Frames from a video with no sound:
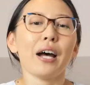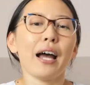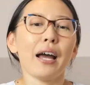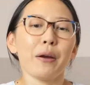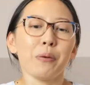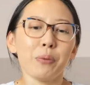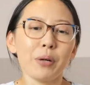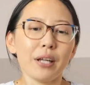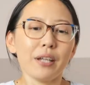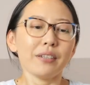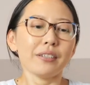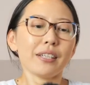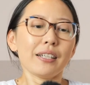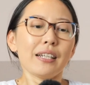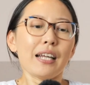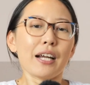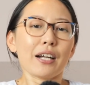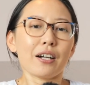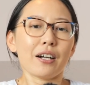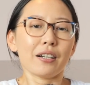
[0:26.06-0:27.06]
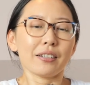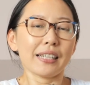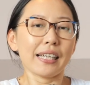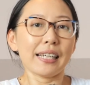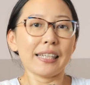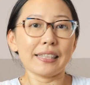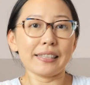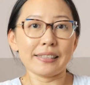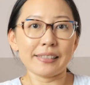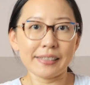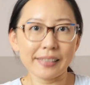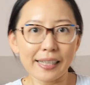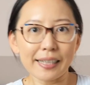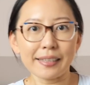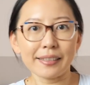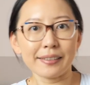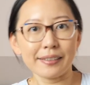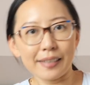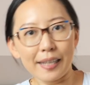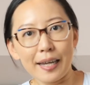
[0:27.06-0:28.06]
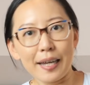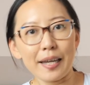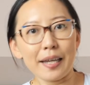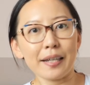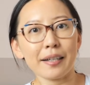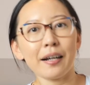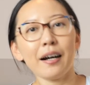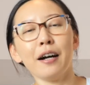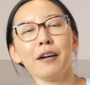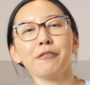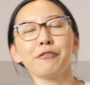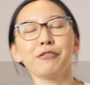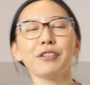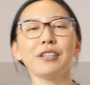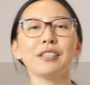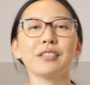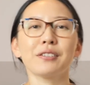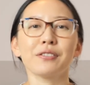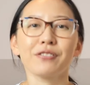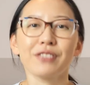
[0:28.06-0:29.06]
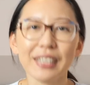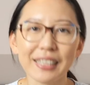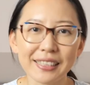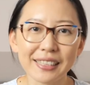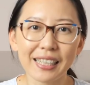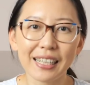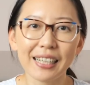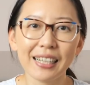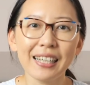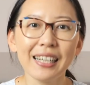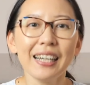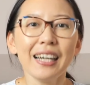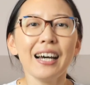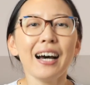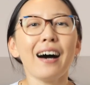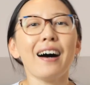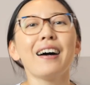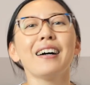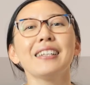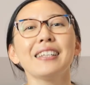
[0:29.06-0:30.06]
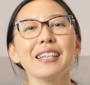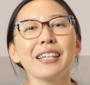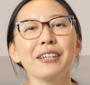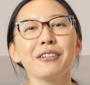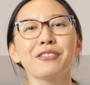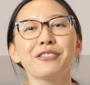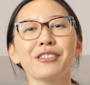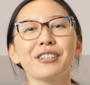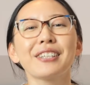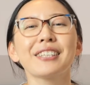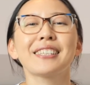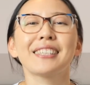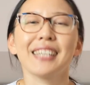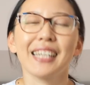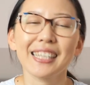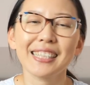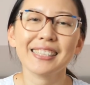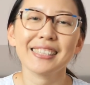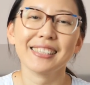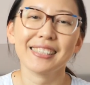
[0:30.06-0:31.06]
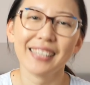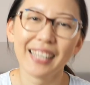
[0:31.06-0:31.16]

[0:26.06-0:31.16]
I went and I got a 6-day conference visa only for 6